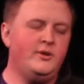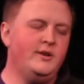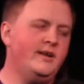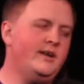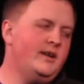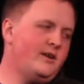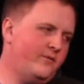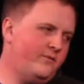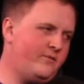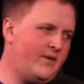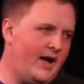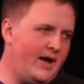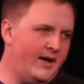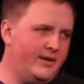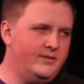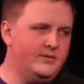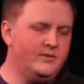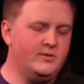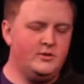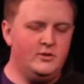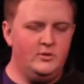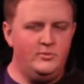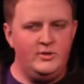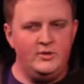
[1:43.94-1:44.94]
What is folk
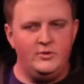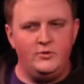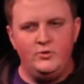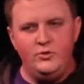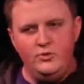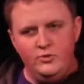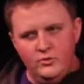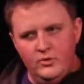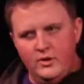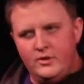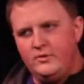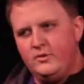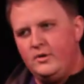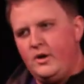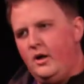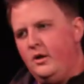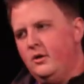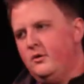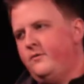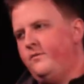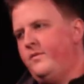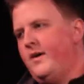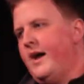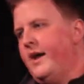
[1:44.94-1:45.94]
high school? How do you eat
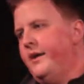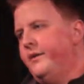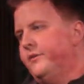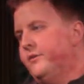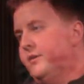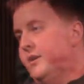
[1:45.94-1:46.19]
lutefisk